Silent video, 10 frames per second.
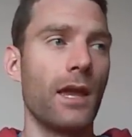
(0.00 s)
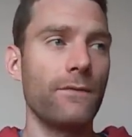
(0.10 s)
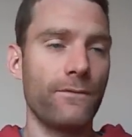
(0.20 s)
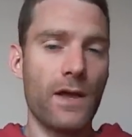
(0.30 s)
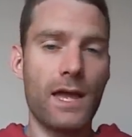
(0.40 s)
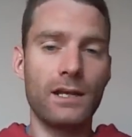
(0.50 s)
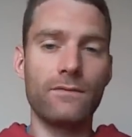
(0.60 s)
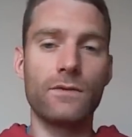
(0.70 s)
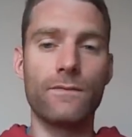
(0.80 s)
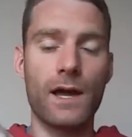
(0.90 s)
If
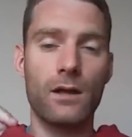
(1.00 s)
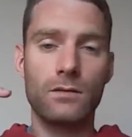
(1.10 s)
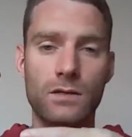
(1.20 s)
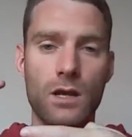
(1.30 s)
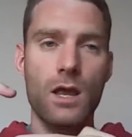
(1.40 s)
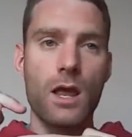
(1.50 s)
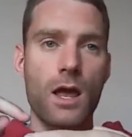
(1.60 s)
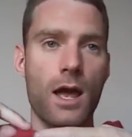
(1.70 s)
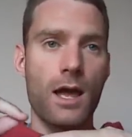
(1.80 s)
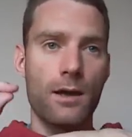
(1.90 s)
any of the vowels
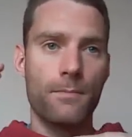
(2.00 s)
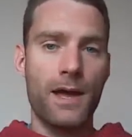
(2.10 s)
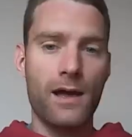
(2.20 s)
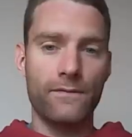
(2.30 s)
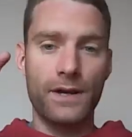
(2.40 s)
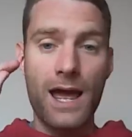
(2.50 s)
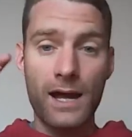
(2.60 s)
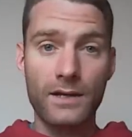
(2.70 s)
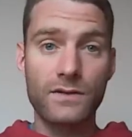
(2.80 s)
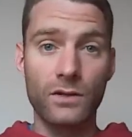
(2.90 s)
have an
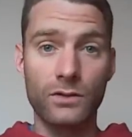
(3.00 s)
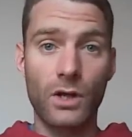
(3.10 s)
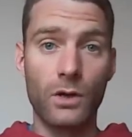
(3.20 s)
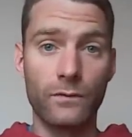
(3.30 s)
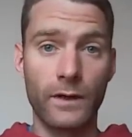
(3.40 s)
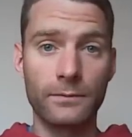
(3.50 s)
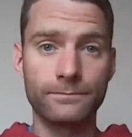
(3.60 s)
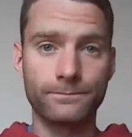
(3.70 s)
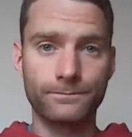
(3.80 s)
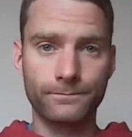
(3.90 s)
accent
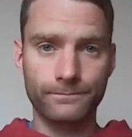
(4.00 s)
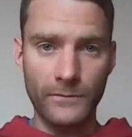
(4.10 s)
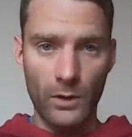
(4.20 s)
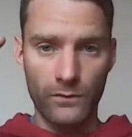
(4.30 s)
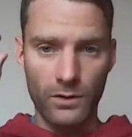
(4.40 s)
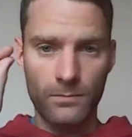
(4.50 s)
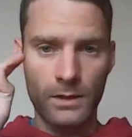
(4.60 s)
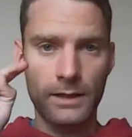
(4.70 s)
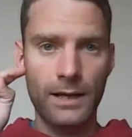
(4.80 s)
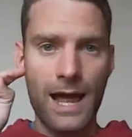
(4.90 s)
over
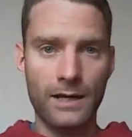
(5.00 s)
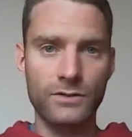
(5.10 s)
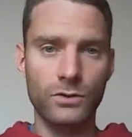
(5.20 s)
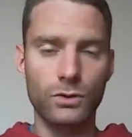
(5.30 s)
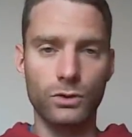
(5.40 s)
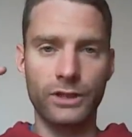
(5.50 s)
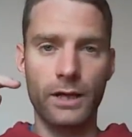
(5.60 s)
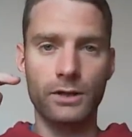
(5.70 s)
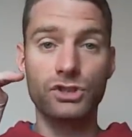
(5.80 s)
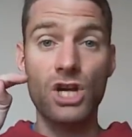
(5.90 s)
them, a little accent
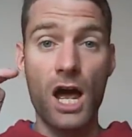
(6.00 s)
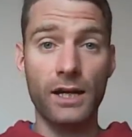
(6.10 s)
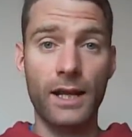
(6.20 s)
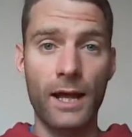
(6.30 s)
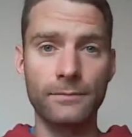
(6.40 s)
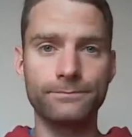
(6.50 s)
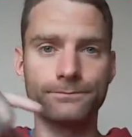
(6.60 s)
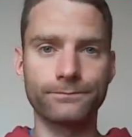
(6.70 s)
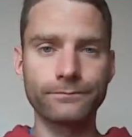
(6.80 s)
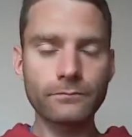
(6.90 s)
called a
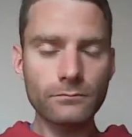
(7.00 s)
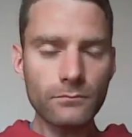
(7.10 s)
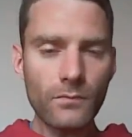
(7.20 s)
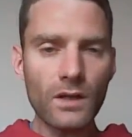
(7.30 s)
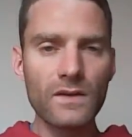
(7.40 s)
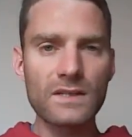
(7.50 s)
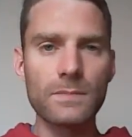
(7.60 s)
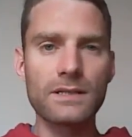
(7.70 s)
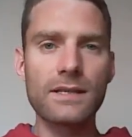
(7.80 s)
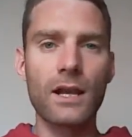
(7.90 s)
čárka,
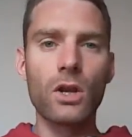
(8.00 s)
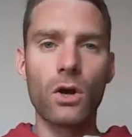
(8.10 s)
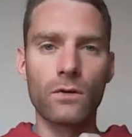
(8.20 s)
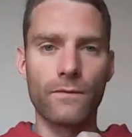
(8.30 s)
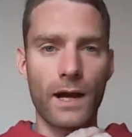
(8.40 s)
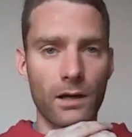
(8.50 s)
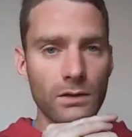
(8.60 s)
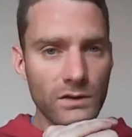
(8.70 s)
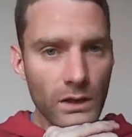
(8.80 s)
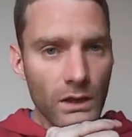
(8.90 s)
this means they're long
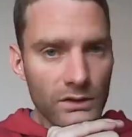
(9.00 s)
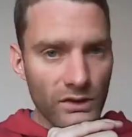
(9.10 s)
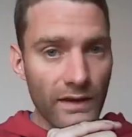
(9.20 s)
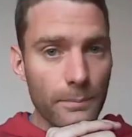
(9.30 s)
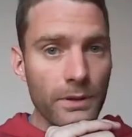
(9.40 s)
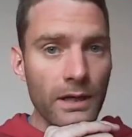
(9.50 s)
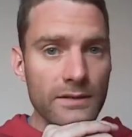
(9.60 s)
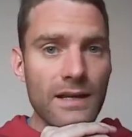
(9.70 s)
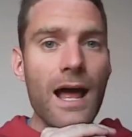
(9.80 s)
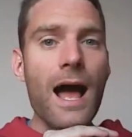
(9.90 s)
vowels, so they're
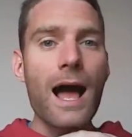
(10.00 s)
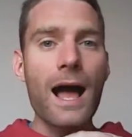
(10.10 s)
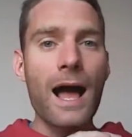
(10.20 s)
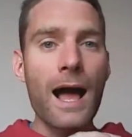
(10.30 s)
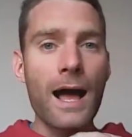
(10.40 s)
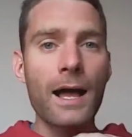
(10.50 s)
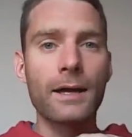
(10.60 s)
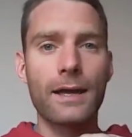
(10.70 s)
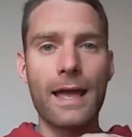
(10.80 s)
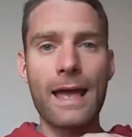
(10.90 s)
pronounced
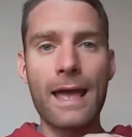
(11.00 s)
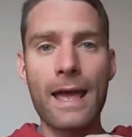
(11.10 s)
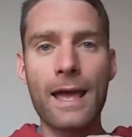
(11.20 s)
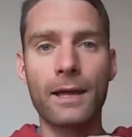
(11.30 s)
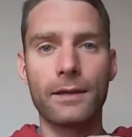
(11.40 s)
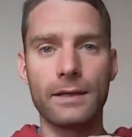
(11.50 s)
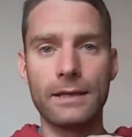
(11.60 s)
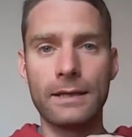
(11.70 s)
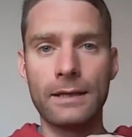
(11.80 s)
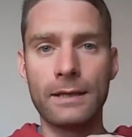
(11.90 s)
a,
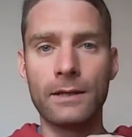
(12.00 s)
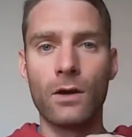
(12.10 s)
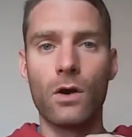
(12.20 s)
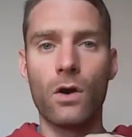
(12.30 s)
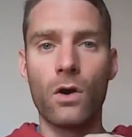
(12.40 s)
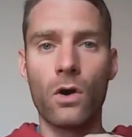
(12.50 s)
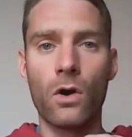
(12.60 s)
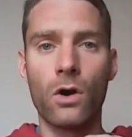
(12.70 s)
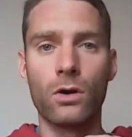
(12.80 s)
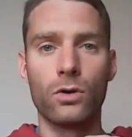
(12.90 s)
I,
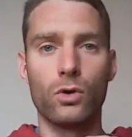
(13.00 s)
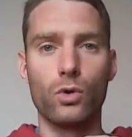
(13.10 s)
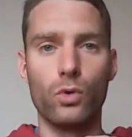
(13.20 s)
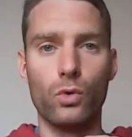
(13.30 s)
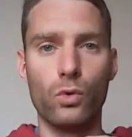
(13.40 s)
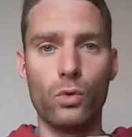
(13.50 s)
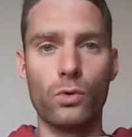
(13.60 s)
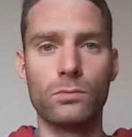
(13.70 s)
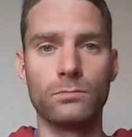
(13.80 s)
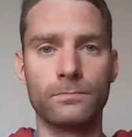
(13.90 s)
o, u.